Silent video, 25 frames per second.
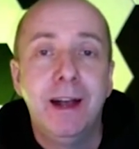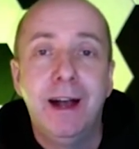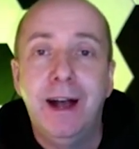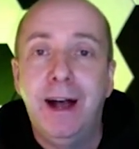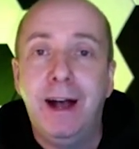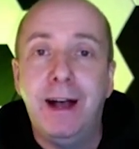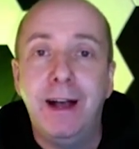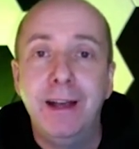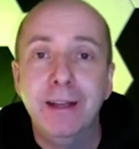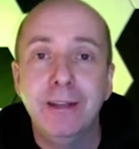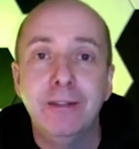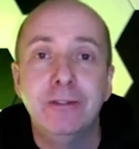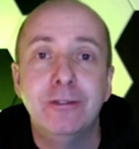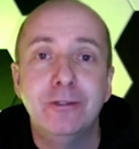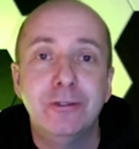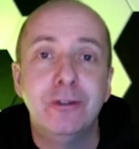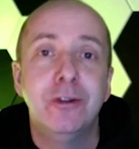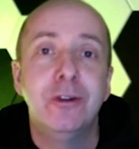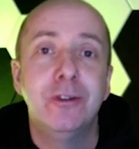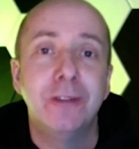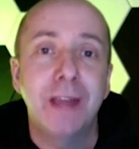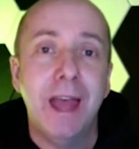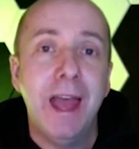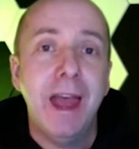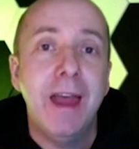I
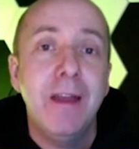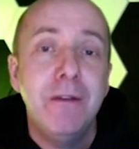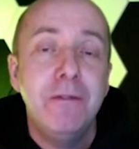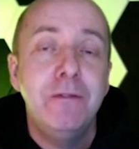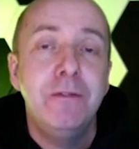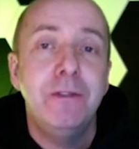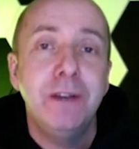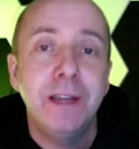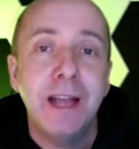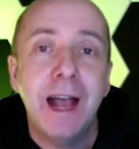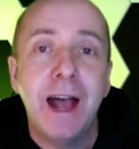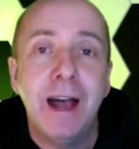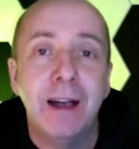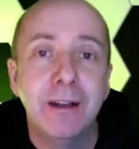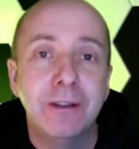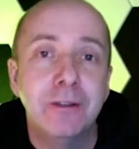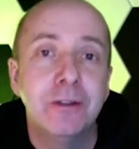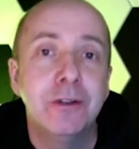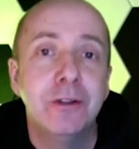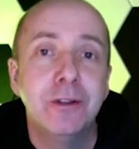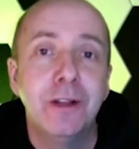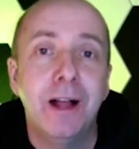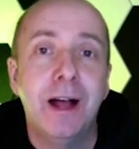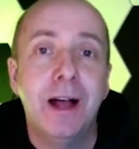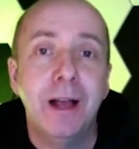showed every
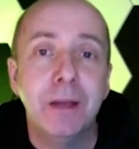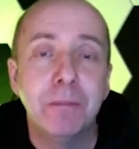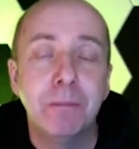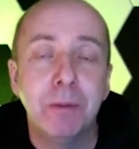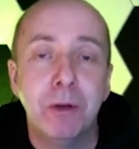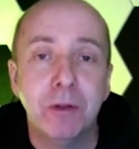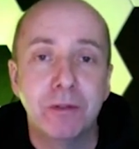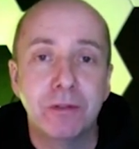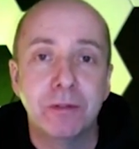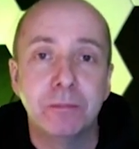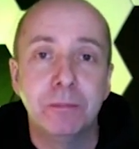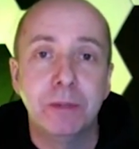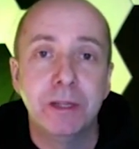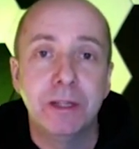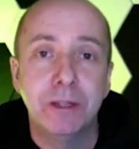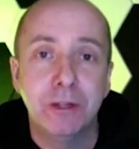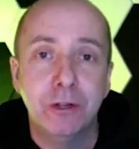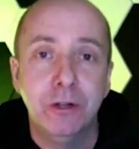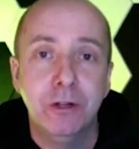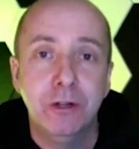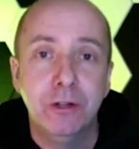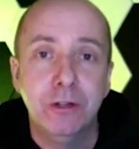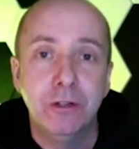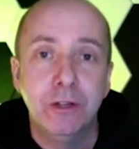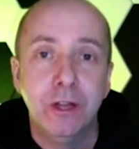angle I possibly
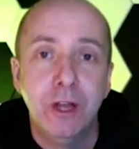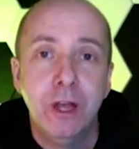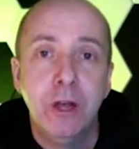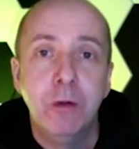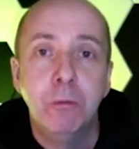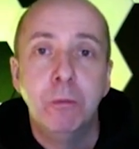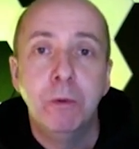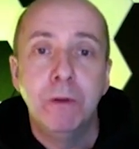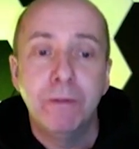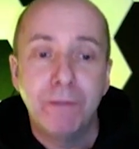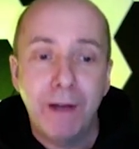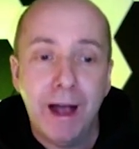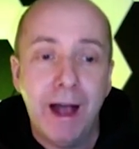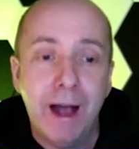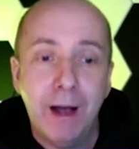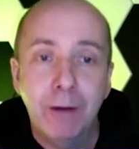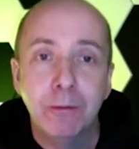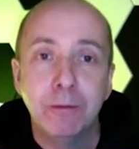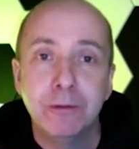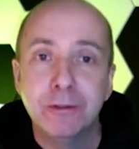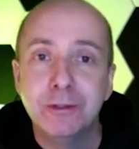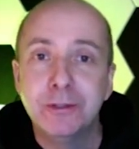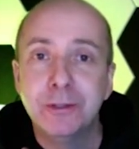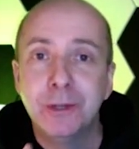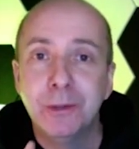could
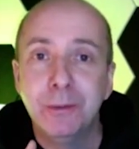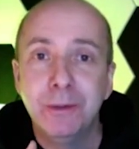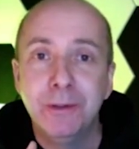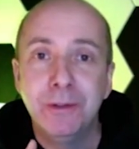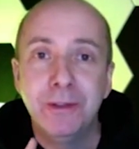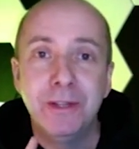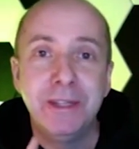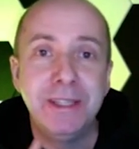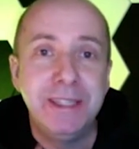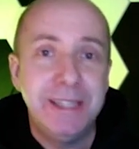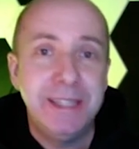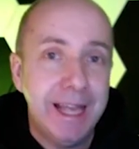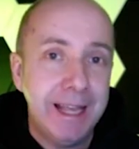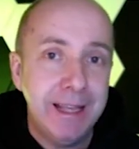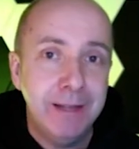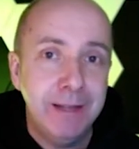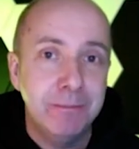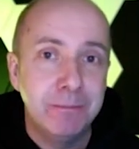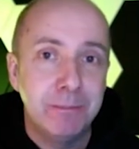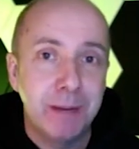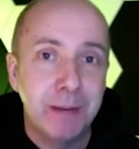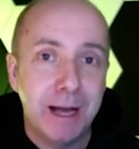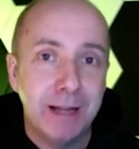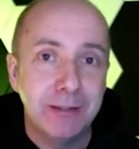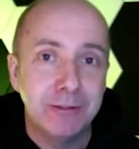without showing the
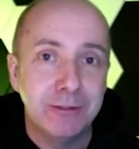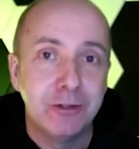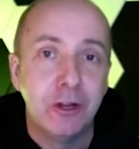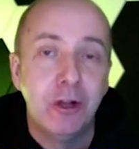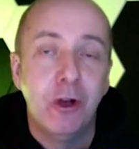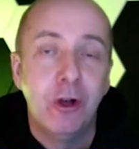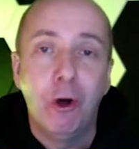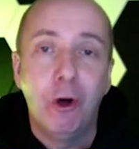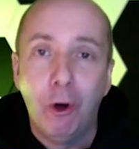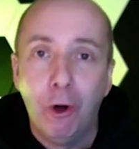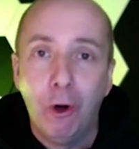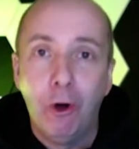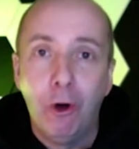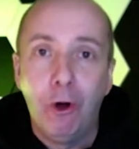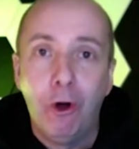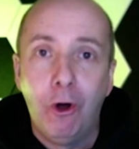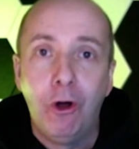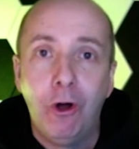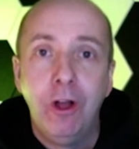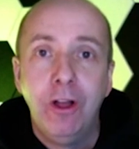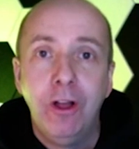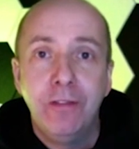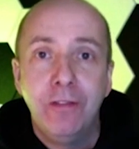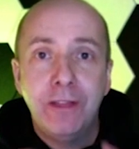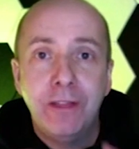name badge
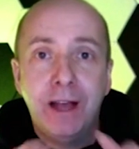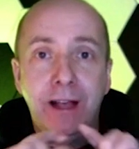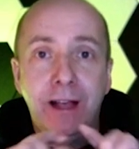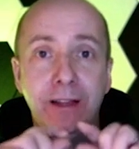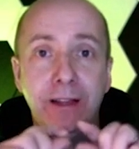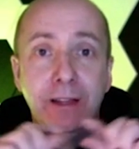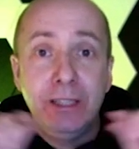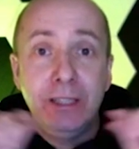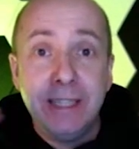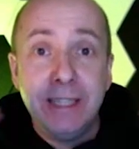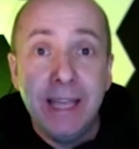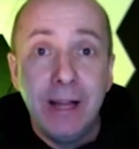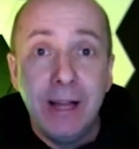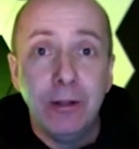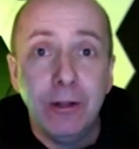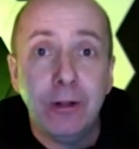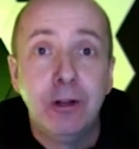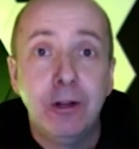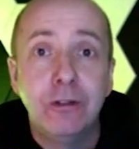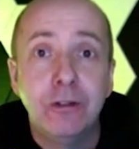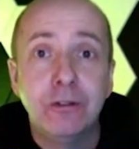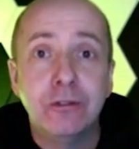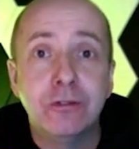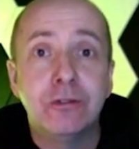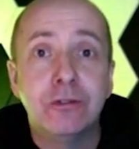or that
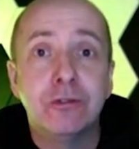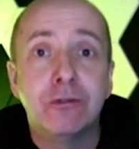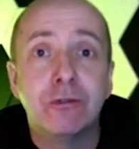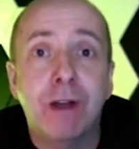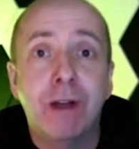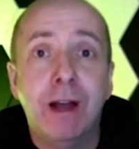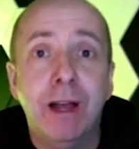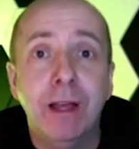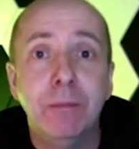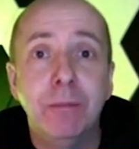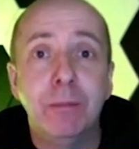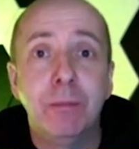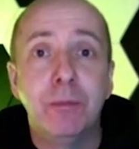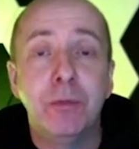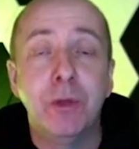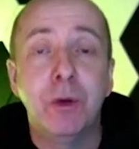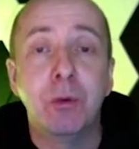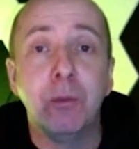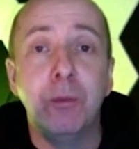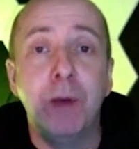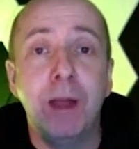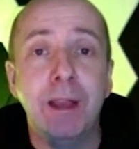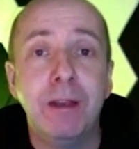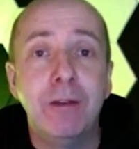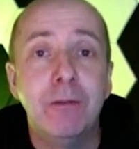yellow stripe that
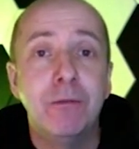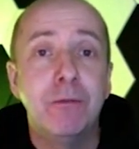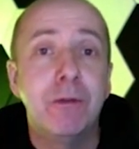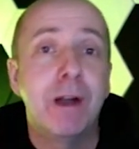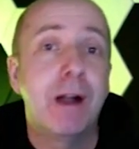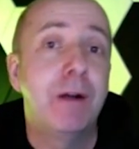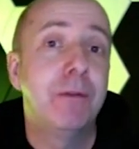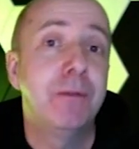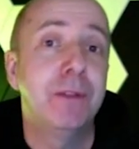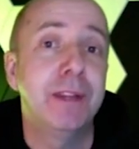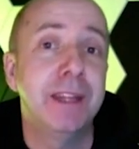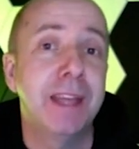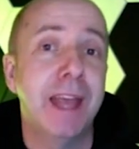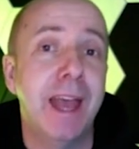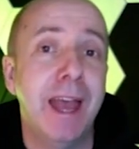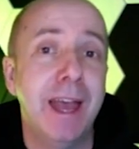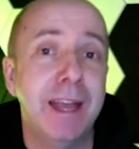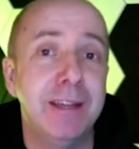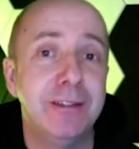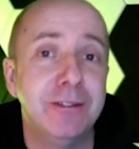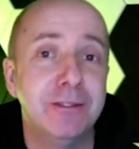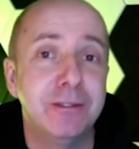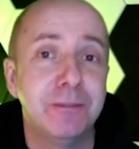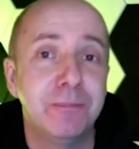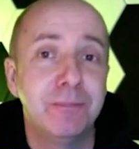went round the
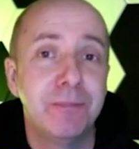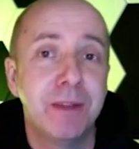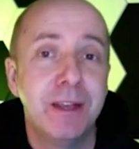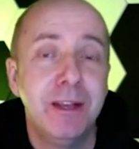edge.